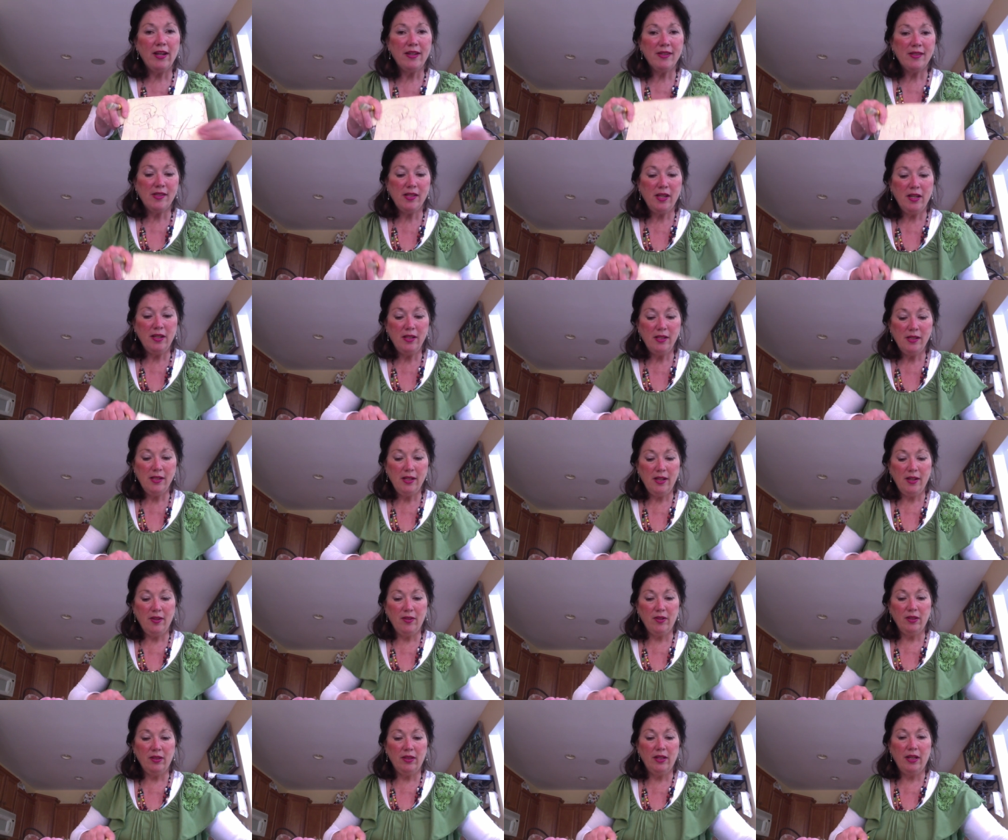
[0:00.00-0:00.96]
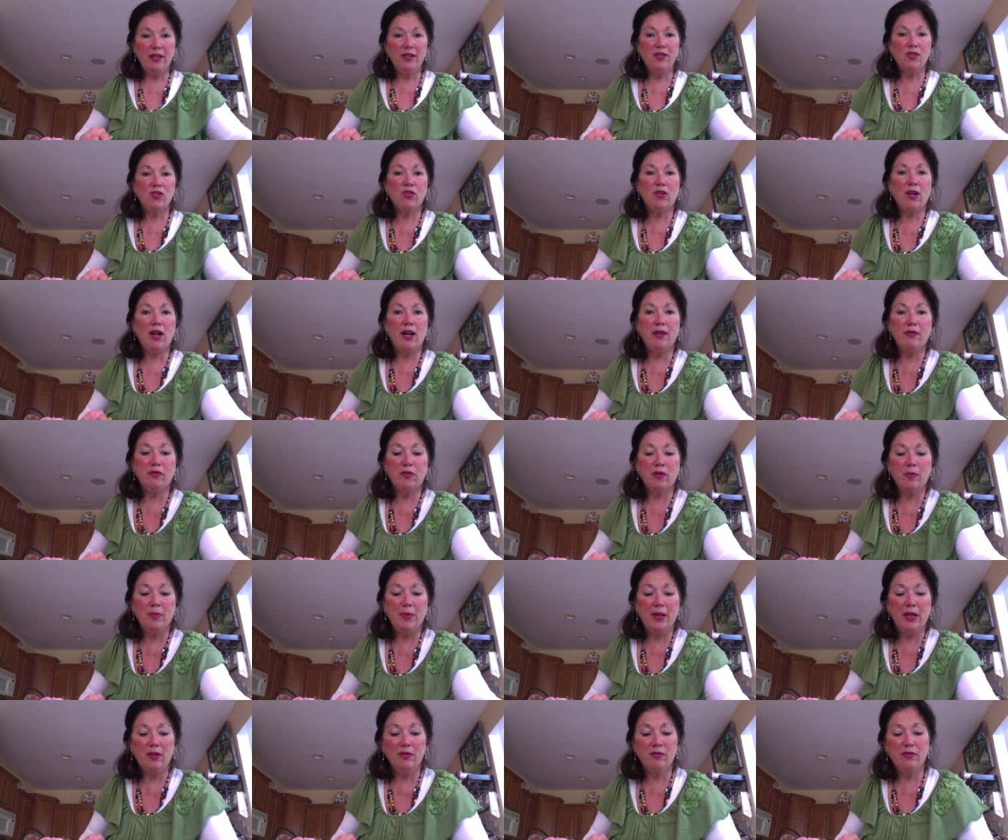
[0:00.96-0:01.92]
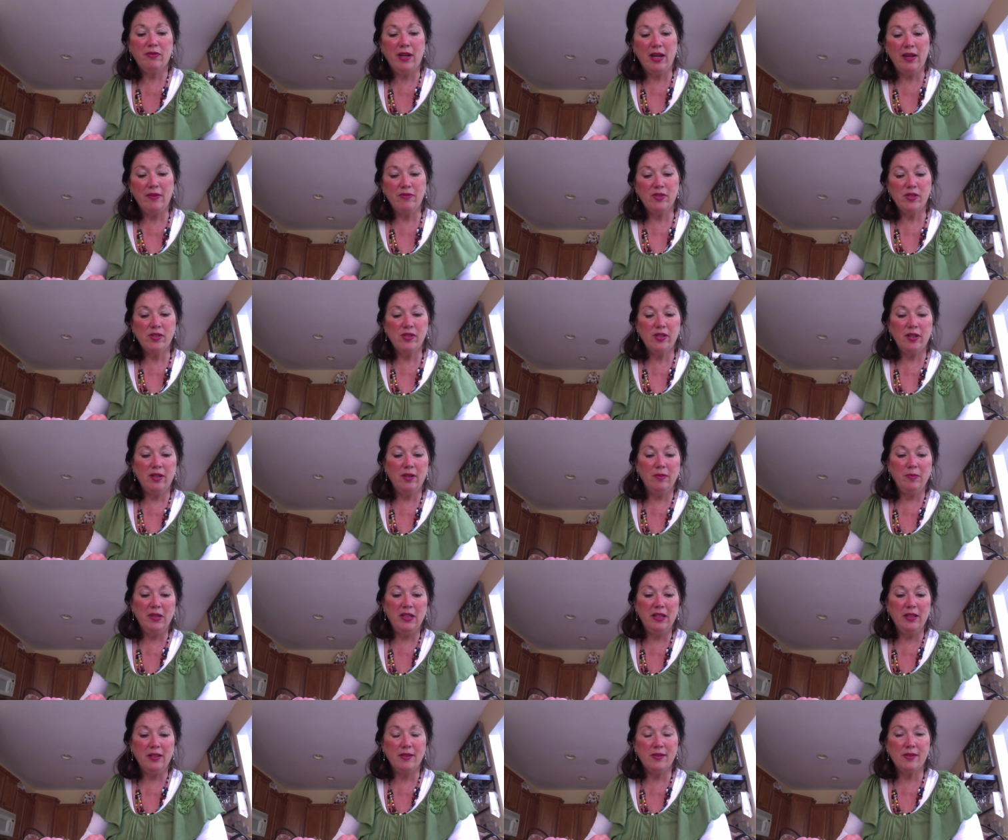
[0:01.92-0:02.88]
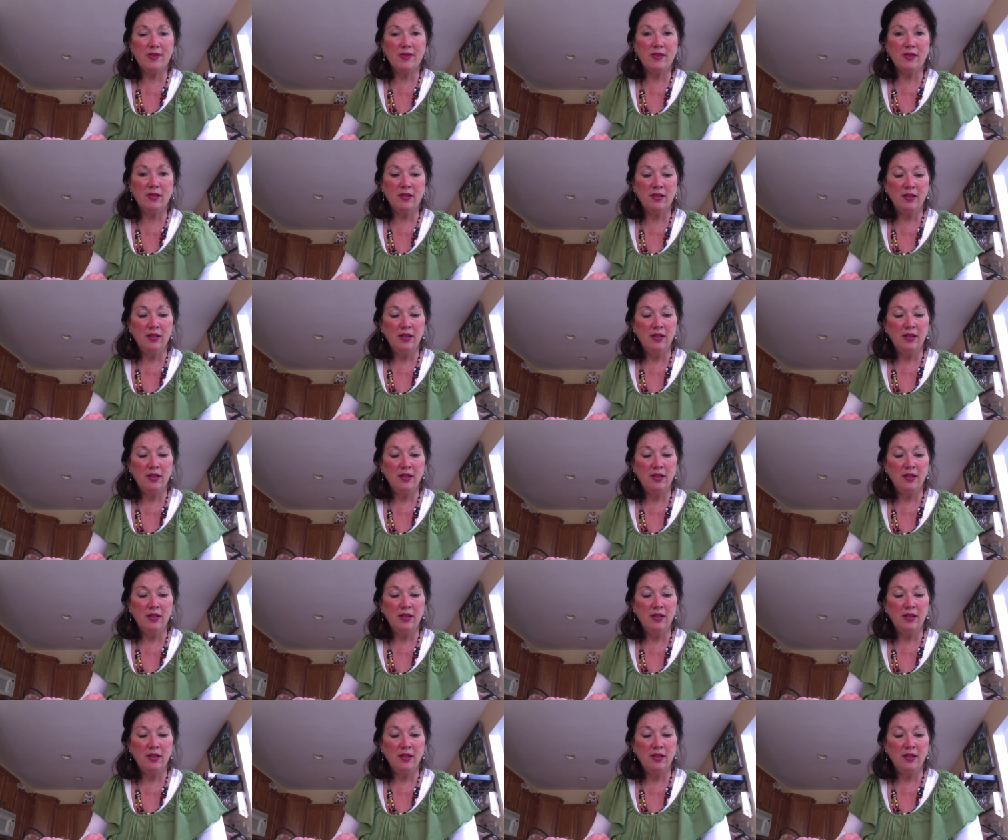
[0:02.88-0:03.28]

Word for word: I set it down and let it dry for about five to 10 minutes.